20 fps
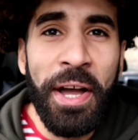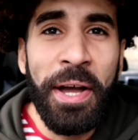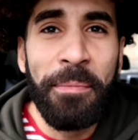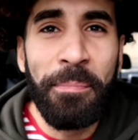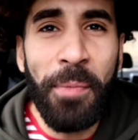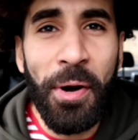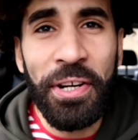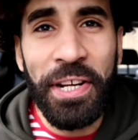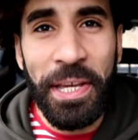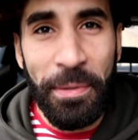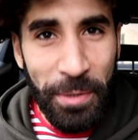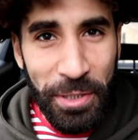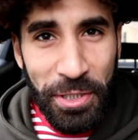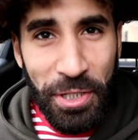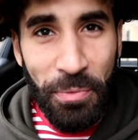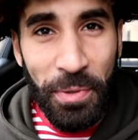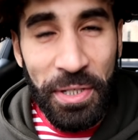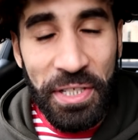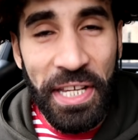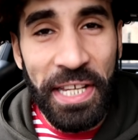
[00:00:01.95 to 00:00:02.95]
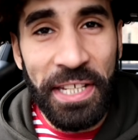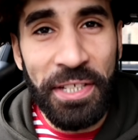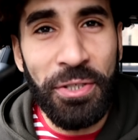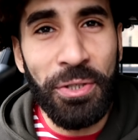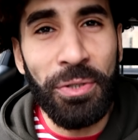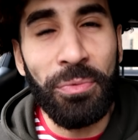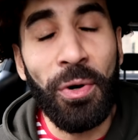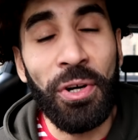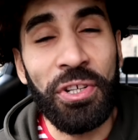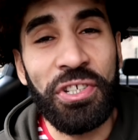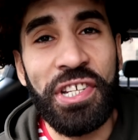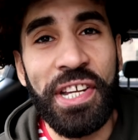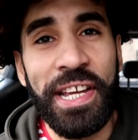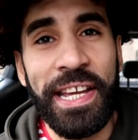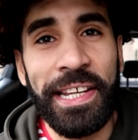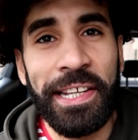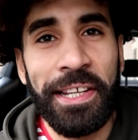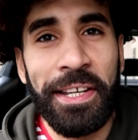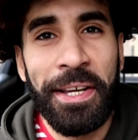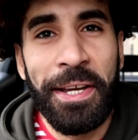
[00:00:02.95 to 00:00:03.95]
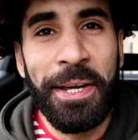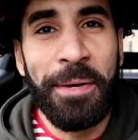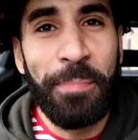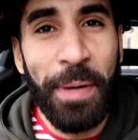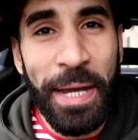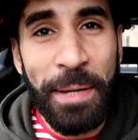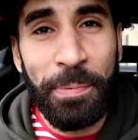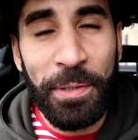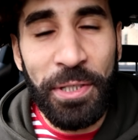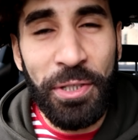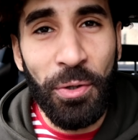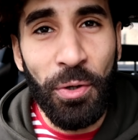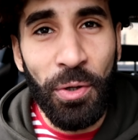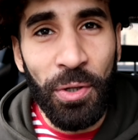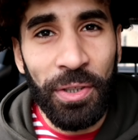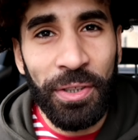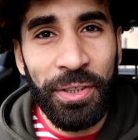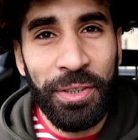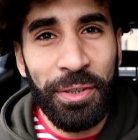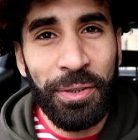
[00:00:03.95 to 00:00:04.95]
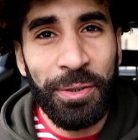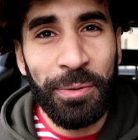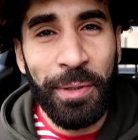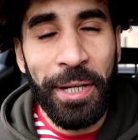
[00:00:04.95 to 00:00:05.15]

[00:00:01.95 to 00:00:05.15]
My name is hughwizzy and you're watching Paper Talk.